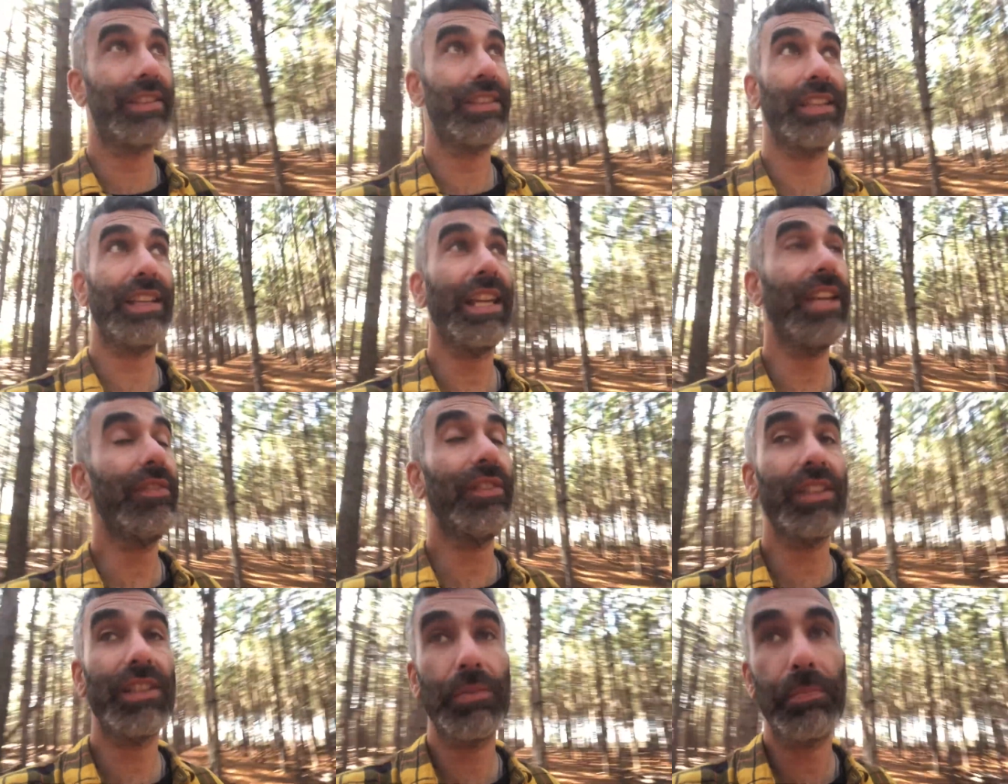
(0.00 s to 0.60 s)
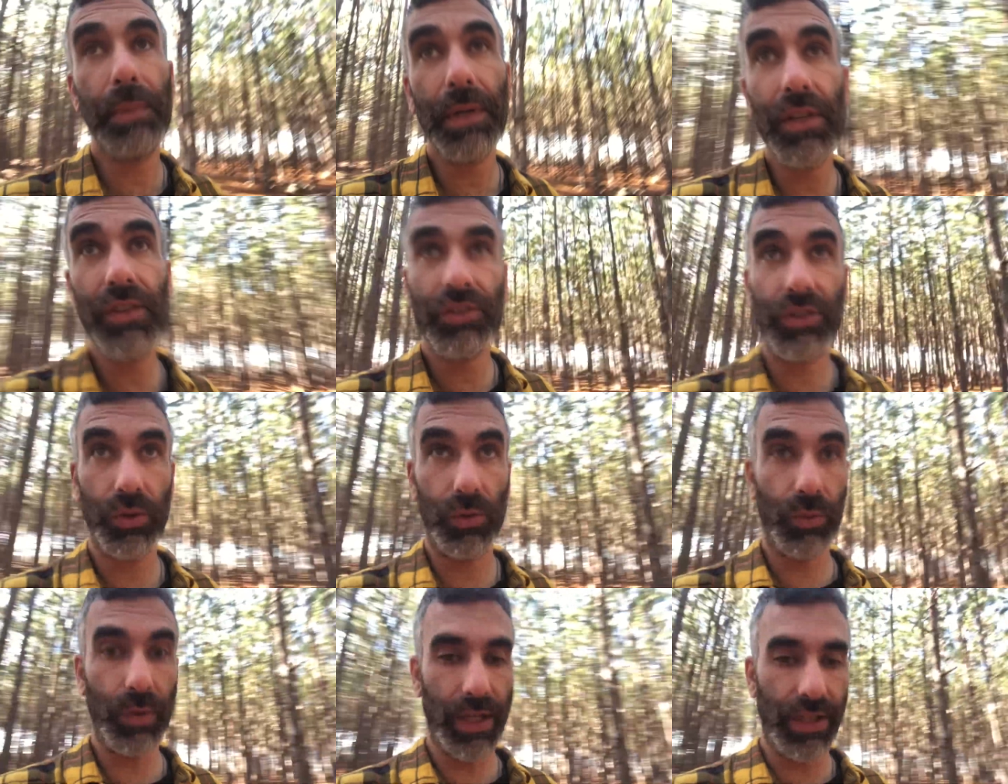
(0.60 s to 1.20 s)
and even
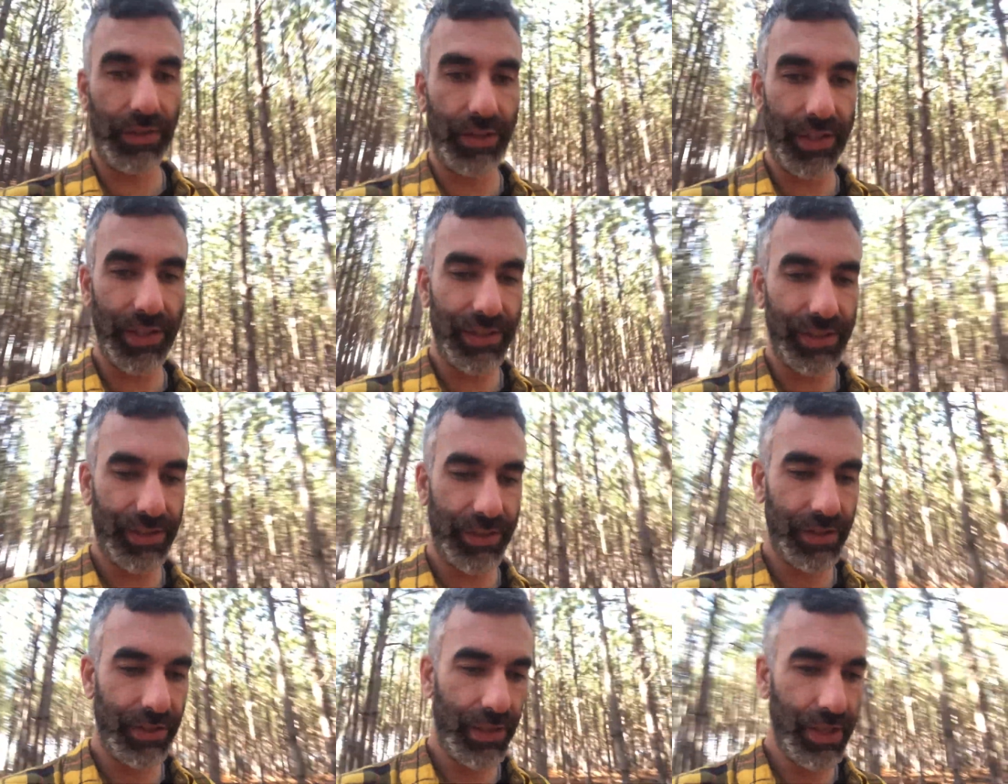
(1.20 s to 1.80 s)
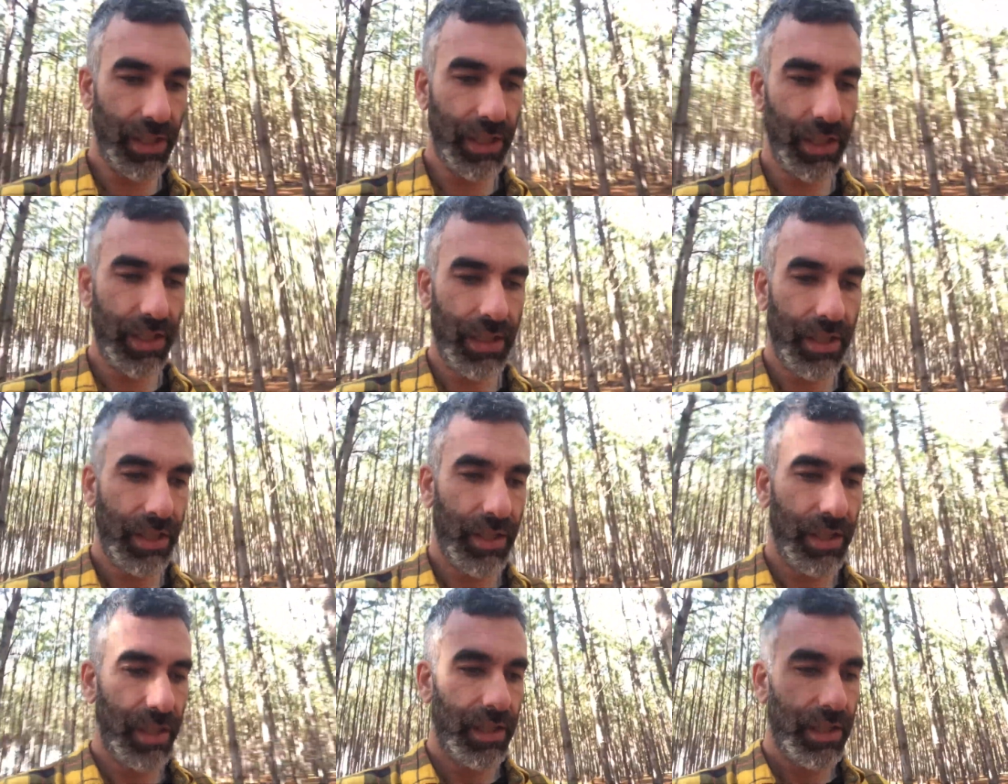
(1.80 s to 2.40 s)
spiritual wellness.
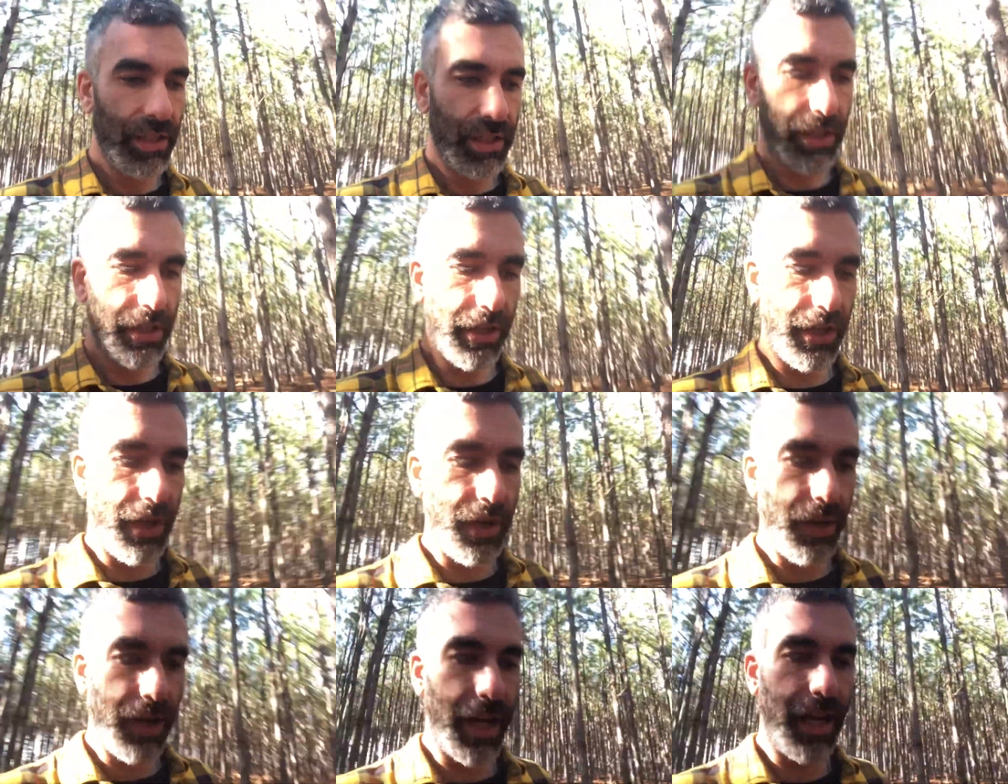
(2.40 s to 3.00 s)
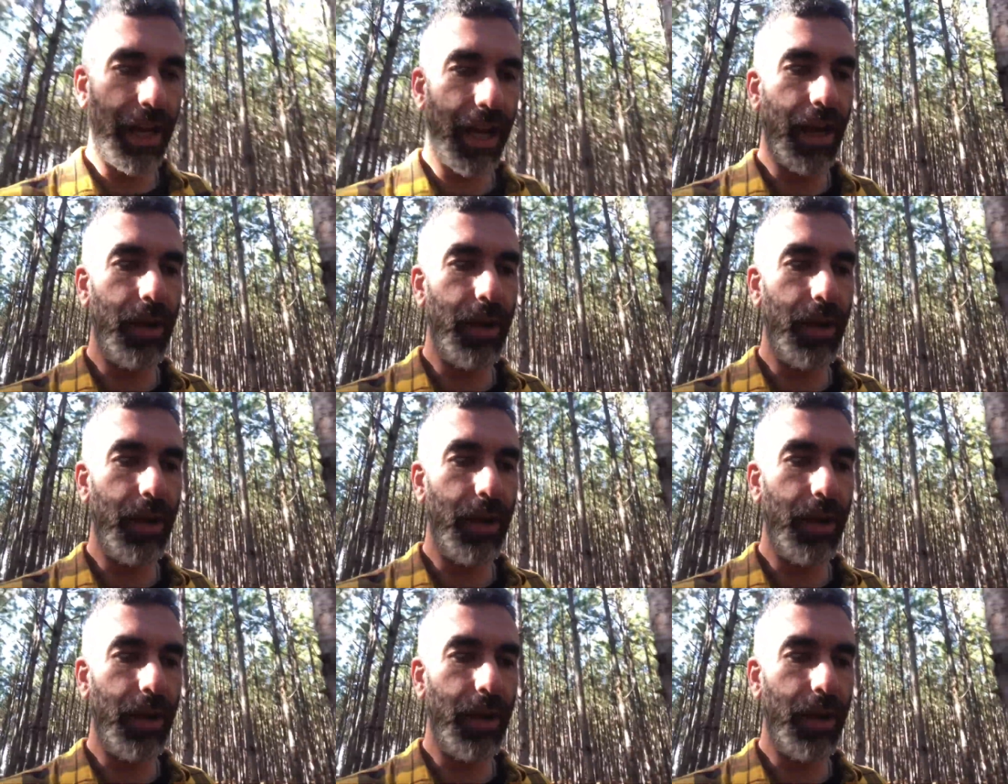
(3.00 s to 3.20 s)
You know, I